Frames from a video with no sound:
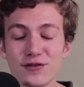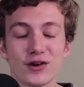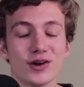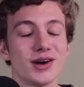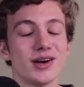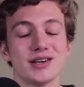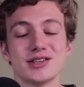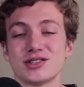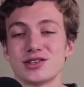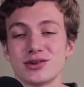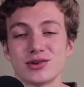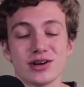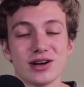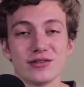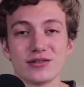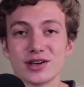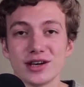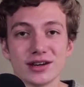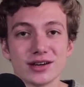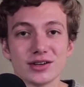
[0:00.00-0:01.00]
history
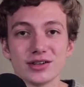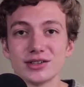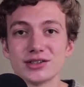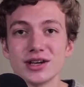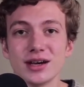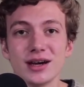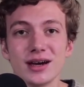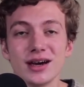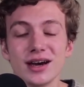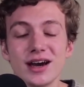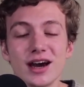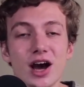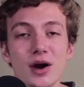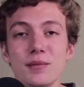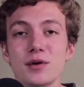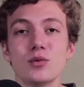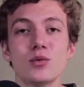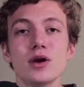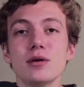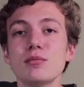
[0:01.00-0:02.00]
of kickers.
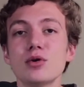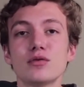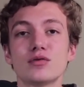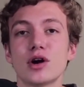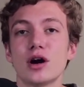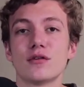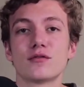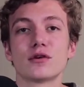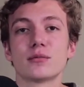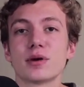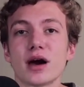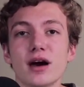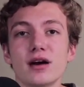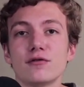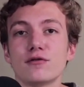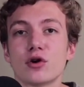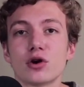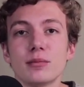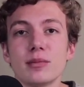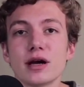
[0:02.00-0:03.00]
We moved on from Kai
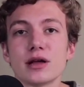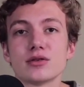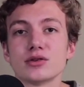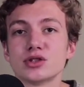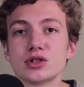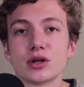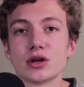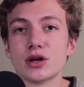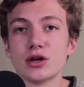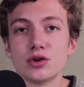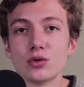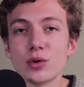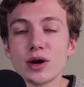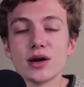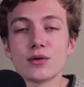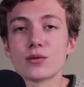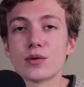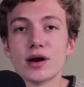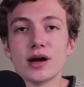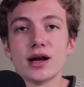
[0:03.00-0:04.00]
Forbath, who's looking great
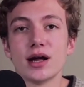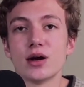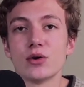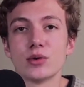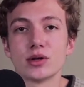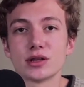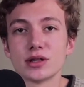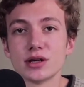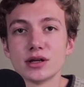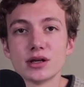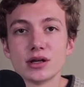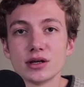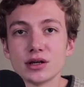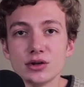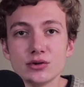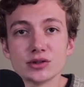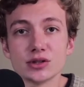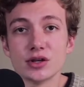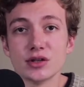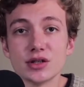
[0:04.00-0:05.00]
right now with the
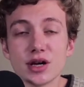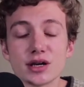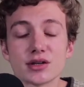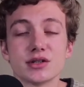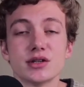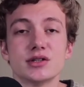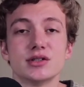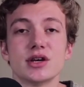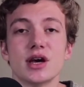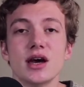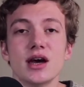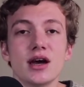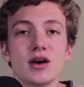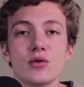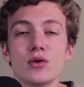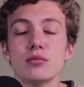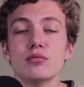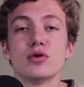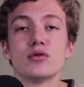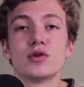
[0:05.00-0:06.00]
Houston Texans.
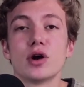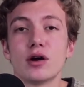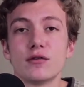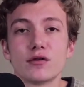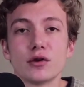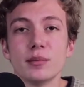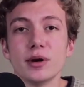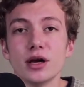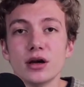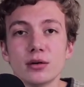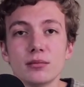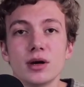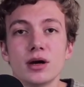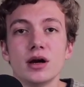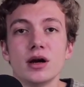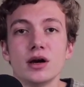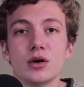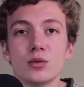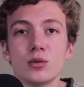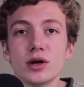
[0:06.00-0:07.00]
We moved on from him.
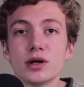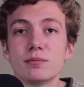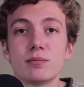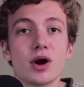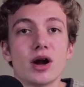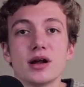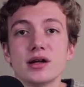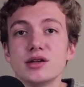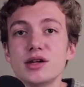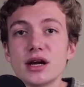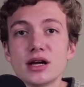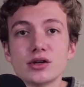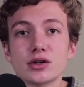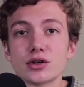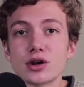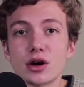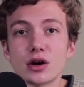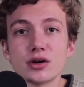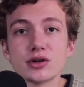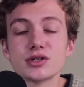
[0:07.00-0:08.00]
We brought in Daniel
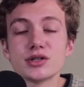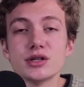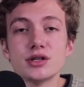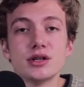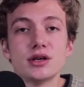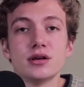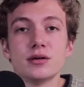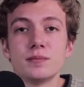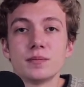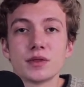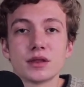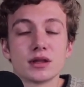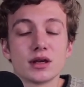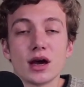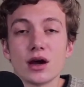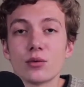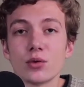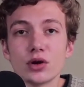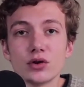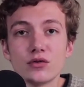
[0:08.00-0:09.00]
Carlson,
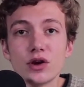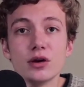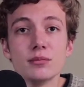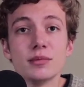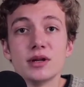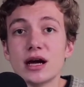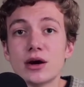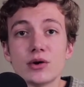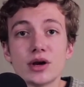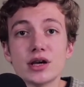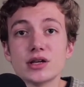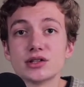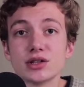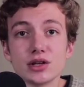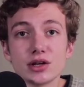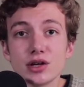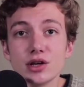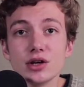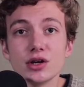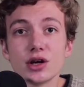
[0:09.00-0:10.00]
got rid of him, and now he's
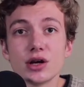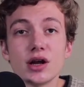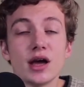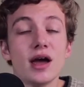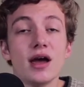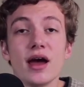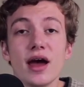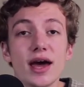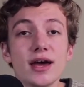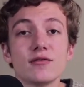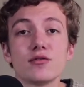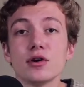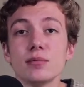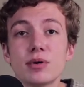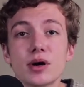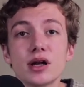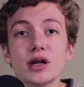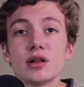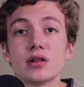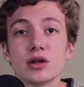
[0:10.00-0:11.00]
looking good.
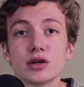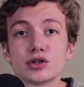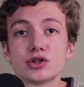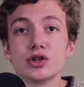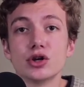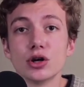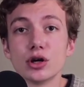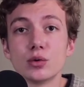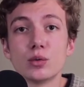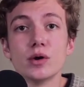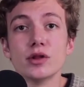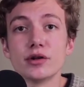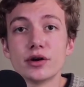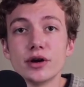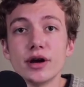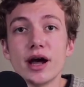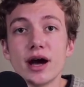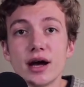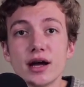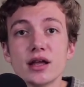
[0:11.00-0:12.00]
Everybody looks good when they're
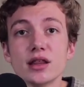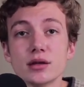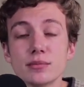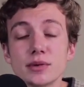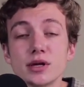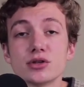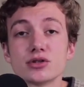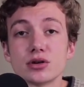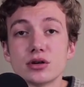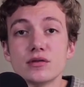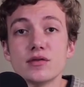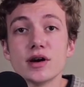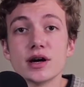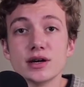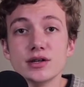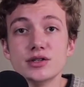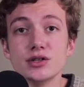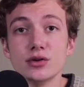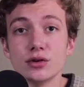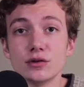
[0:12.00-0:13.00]
not in the Minnesota
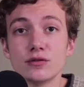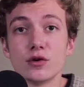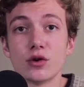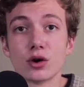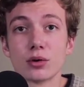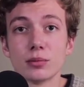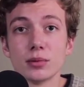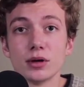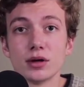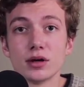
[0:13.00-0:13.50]
Vikings uniform.